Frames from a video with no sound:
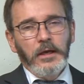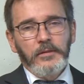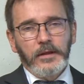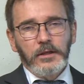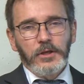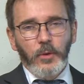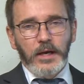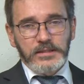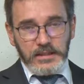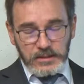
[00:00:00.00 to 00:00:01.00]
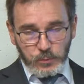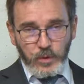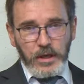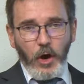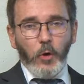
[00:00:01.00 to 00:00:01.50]
than the US, as
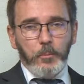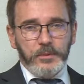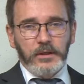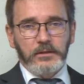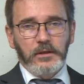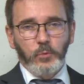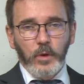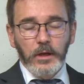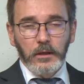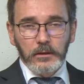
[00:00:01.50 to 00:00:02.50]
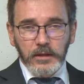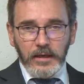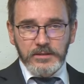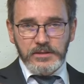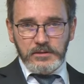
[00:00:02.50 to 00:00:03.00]
we hope that it will,
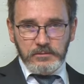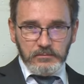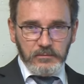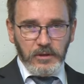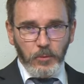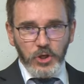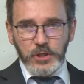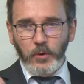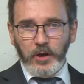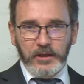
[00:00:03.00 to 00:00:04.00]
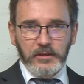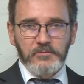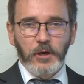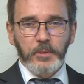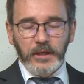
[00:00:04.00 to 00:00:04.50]
as emerging market and
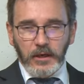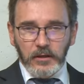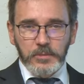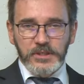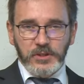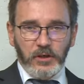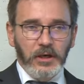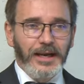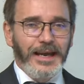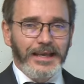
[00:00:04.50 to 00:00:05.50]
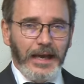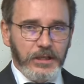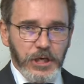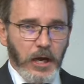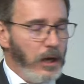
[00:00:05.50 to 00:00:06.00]
developing economies are
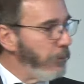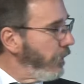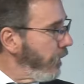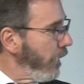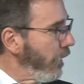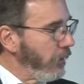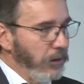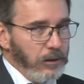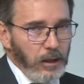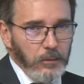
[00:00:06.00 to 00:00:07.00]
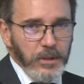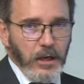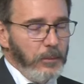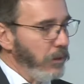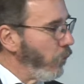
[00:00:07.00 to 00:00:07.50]
catching up and
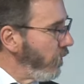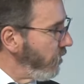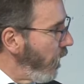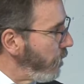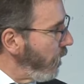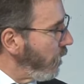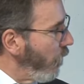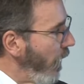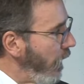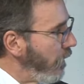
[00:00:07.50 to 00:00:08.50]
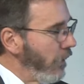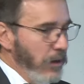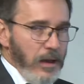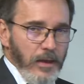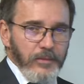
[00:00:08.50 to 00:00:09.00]
becoming more developed along the way,
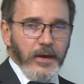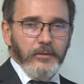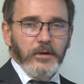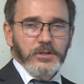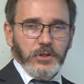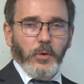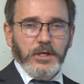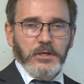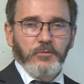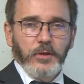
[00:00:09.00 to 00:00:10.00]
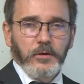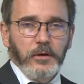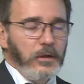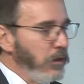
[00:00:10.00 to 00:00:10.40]
then there's a question of whether